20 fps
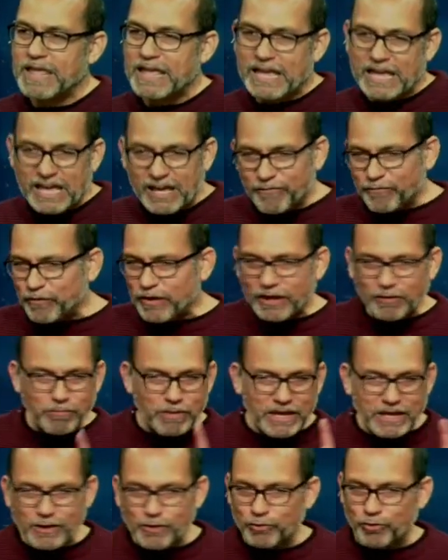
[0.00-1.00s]
If can
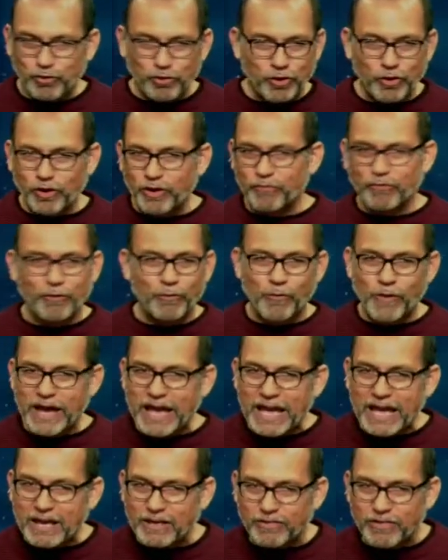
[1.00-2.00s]
be used two different
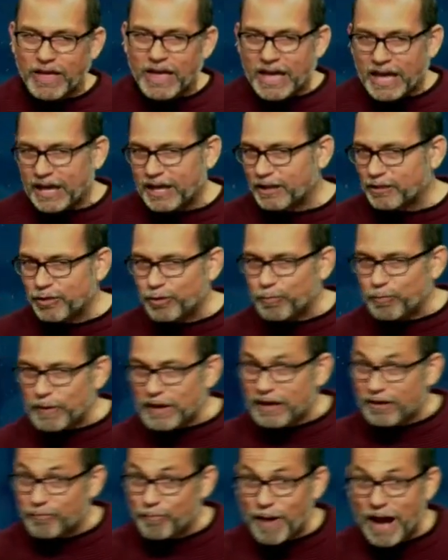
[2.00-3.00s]
ways. It can
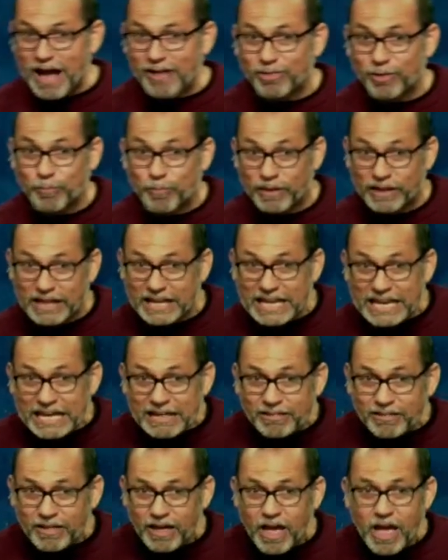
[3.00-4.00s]
speak of
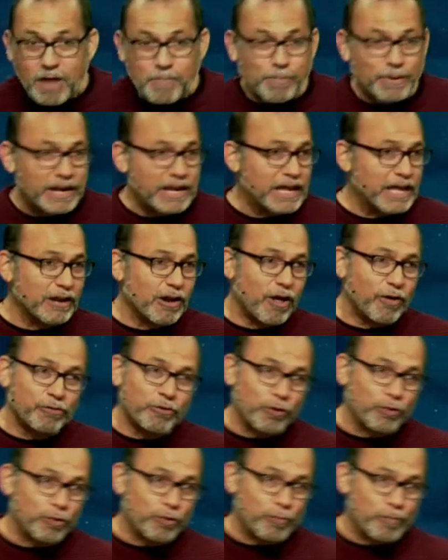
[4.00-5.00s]
possibilities, but it can also
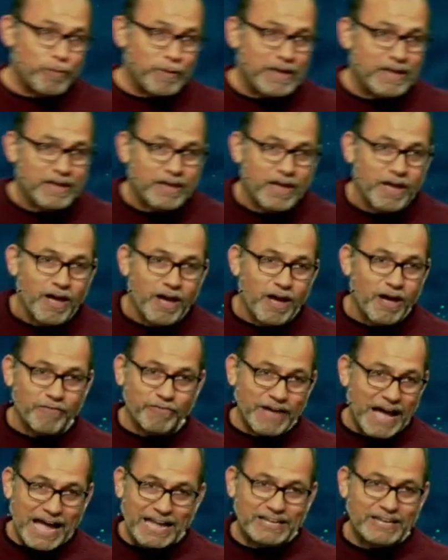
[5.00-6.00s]
speak of
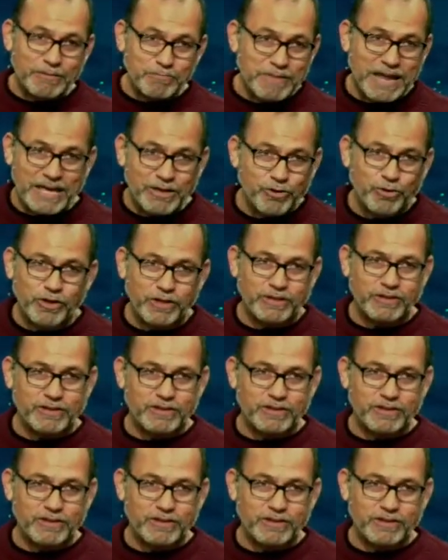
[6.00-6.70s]
condemnation.